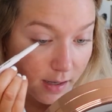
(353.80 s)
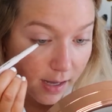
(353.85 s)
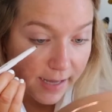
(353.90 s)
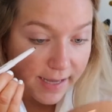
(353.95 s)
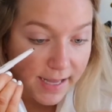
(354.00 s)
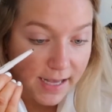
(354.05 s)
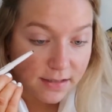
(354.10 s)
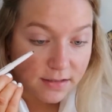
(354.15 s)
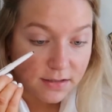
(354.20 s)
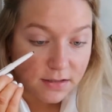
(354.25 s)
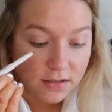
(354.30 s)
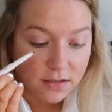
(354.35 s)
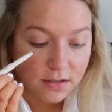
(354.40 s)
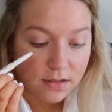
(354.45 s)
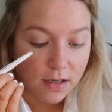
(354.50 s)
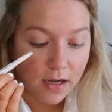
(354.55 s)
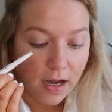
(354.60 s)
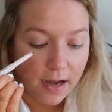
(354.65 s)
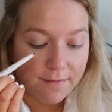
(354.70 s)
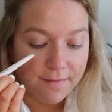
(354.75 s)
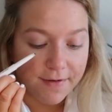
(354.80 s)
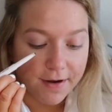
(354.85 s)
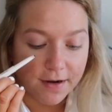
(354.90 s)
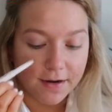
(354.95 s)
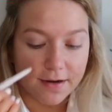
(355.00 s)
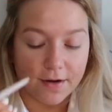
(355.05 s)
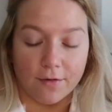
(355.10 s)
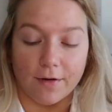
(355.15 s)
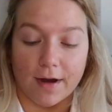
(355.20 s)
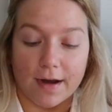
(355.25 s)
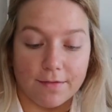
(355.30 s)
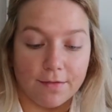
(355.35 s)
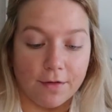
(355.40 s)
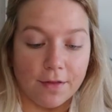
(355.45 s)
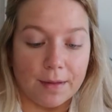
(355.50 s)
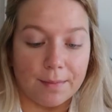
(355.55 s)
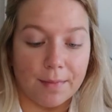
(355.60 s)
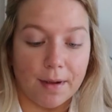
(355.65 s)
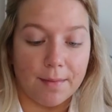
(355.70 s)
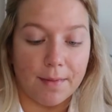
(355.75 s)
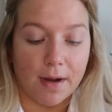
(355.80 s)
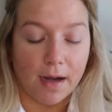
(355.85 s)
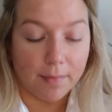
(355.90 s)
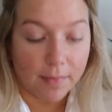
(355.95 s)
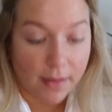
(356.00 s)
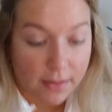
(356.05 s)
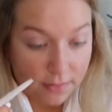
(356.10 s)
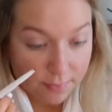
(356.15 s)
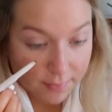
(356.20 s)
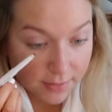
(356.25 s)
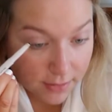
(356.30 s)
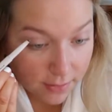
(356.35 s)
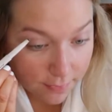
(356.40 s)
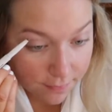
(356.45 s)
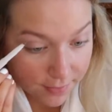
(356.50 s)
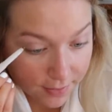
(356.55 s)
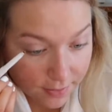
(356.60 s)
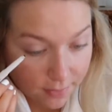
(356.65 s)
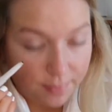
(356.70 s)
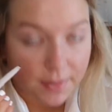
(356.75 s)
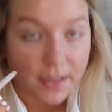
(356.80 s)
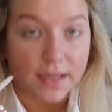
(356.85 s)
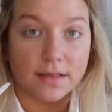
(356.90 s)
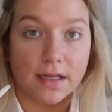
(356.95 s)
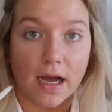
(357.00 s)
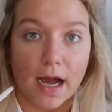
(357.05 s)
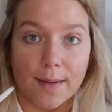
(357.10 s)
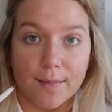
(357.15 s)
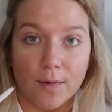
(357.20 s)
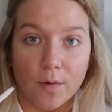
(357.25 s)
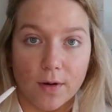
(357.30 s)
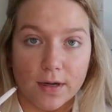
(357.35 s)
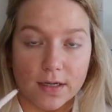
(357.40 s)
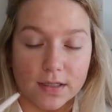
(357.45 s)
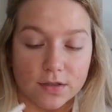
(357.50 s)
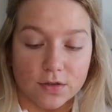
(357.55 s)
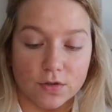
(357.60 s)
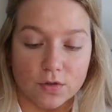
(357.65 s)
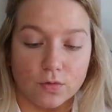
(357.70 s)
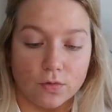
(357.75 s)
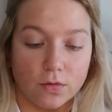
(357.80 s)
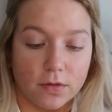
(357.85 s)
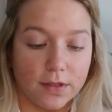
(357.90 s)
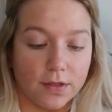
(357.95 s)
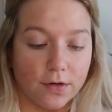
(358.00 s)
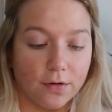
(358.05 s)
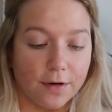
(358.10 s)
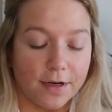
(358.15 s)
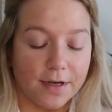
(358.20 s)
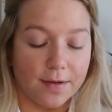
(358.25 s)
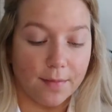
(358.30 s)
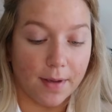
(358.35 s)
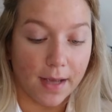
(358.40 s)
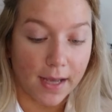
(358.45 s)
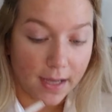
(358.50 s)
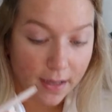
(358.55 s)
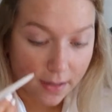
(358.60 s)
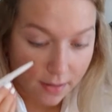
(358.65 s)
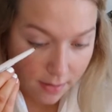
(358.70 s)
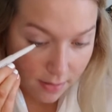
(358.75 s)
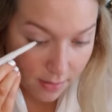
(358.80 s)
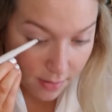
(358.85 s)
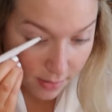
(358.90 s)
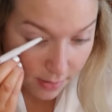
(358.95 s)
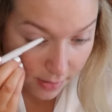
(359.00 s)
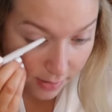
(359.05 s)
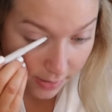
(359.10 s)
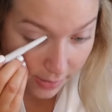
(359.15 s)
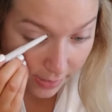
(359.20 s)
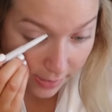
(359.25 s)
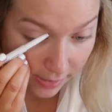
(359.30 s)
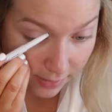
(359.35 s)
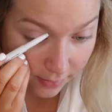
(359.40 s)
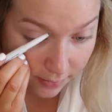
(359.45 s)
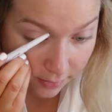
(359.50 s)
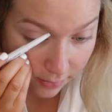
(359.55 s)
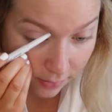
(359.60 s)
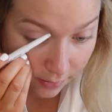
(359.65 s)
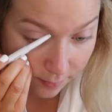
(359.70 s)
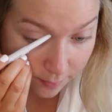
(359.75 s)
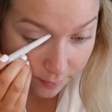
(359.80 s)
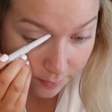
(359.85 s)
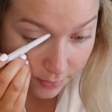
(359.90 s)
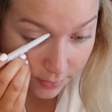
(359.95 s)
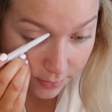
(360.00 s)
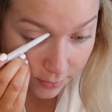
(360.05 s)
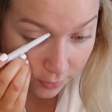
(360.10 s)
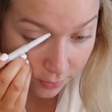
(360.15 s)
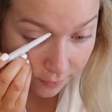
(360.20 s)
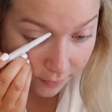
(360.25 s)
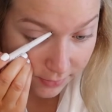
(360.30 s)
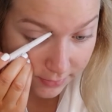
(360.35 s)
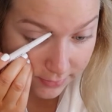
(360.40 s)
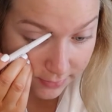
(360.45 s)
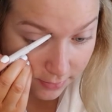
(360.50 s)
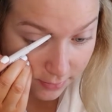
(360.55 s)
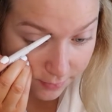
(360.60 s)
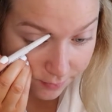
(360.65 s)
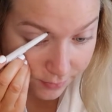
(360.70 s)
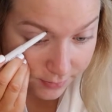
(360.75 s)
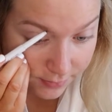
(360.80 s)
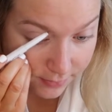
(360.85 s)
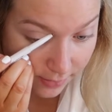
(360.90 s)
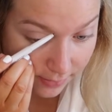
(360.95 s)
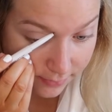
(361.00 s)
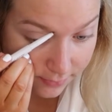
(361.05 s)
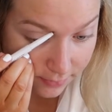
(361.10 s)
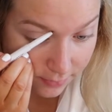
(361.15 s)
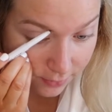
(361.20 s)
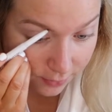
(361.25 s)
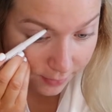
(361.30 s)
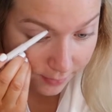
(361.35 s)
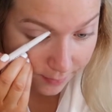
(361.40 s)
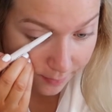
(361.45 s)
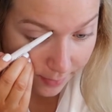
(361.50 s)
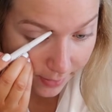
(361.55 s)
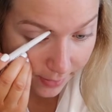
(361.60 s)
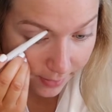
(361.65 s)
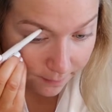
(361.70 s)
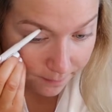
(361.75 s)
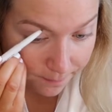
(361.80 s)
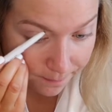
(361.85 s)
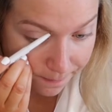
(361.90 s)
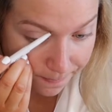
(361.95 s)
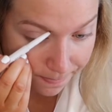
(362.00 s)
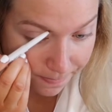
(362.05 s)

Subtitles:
I guess I'm very grateful that my mom lets me live here because I'm going to school in Green Bay at University of Wisconsin, Green Bay.